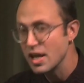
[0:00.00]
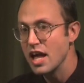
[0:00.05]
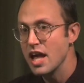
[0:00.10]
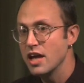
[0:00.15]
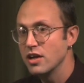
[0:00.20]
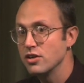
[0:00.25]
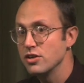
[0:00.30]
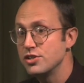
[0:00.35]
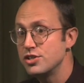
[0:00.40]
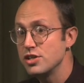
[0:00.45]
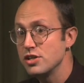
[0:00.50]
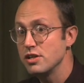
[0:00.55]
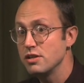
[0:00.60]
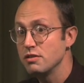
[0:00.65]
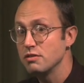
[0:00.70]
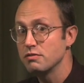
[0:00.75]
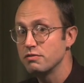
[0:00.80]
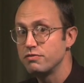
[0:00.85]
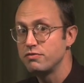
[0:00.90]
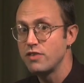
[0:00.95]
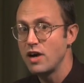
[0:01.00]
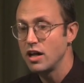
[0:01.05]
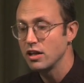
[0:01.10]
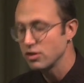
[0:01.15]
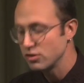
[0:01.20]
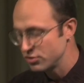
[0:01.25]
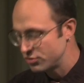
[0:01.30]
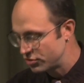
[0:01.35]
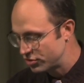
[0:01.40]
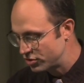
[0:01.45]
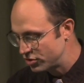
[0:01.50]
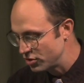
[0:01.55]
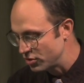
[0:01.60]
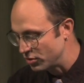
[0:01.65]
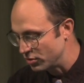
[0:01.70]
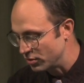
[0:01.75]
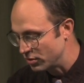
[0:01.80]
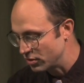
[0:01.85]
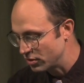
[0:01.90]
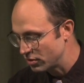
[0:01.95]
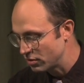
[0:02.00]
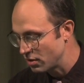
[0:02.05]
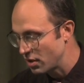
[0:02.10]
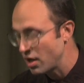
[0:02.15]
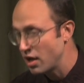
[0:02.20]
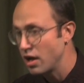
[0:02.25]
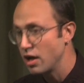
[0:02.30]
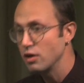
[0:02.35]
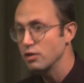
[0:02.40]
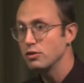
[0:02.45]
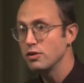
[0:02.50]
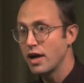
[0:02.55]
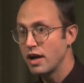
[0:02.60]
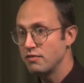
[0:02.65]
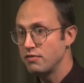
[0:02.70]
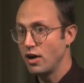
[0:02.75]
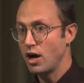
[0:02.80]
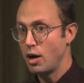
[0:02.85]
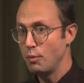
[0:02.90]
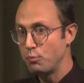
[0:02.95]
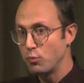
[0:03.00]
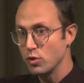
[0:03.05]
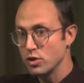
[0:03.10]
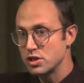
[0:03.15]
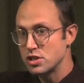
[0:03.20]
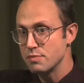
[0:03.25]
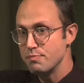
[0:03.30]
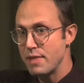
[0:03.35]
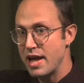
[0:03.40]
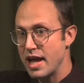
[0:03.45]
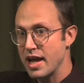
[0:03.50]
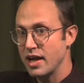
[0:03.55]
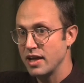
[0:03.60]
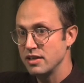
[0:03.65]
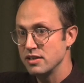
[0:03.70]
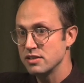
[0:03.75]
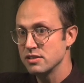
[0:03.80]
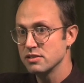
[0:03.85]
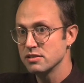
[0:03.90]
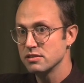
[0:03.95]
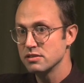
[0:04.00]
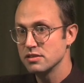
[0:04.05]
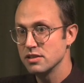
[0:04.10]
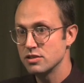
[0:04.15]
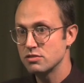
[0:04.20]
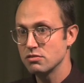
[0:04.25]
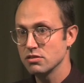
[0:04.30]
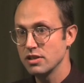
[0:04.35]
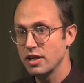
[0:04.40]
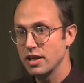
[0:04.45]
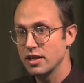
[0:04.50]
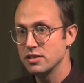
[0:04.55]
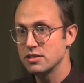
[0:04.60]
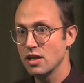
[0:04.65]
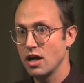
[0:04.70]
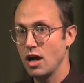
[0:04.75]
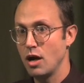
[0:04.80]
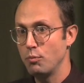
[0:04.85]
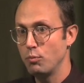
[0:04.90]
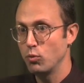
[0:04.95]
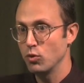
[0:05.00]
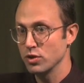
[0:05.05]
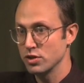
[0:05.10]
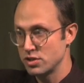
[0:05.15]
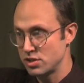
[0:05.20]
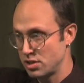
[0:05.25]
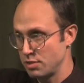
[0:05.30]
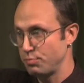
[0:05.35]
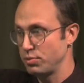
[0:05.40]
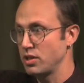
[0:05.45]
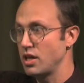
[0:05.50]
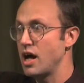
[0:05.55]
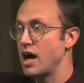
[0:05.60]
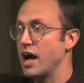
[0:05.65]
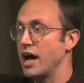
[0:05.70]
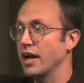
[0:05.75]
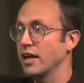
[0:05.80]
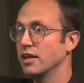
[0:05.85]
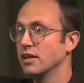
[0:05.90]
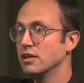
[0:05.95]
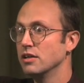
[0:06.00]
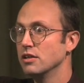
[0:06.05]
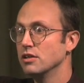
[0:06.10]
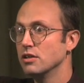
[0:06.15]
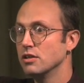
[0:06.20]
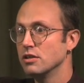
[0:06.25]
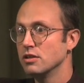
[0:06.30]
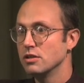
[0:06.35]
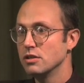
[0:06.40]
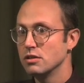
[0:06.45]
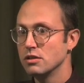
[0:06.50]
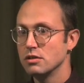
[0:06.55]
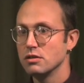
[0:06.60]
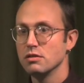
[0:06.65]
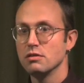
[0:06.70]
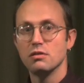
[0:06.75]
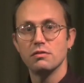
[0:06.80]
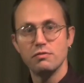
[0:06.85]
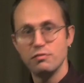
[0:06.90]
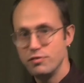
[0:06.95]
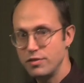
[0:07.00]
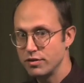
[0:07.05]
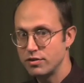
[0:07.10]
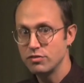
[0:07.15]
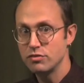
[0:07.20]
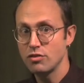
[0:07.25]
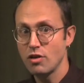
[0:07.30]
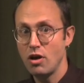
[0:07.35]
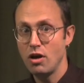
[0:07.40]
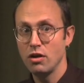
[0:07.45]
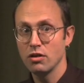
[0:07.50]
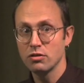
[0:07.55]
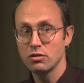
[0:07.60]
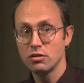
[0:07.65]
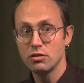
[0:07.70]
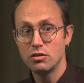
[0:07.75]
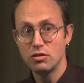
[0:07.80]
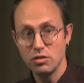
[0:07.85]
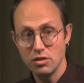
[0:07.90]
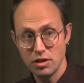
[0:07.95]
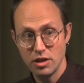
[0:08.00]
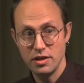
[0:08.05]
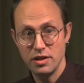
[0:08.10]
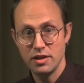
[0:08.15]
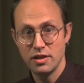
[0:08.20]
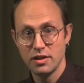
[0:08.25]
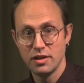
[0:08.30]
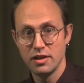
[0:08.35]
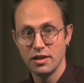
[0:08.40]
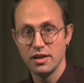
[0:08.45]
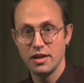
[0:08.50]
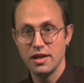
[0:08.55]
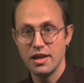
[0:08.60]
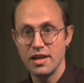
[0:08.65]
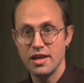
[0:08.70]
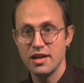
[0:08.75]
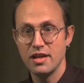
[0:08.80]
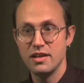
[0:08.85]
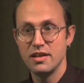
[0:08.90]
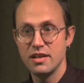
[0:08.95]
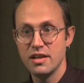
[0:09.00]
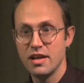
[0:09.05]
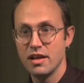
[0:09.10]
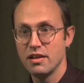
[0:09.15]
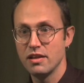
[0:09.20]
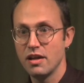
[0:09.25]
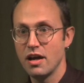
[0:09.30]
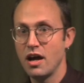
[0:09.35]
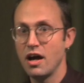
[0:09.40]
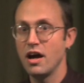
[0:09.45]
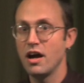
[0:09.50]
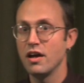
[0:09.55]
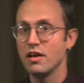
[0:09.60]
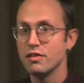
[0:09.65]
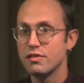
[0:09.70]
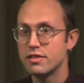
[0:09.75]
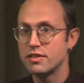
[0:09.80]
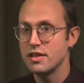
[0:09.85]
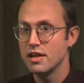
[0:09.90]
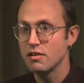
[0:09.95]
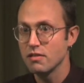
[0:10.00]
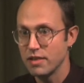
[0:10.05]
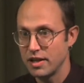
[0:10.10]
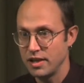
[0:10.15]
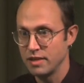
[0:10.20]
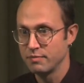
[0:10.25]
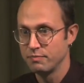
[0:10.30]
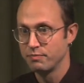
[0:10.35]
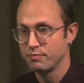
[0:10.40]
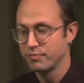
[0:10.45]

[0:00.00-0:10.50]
Energy follows suit. You have upward demand that's related to upward supply. This is all good in theory.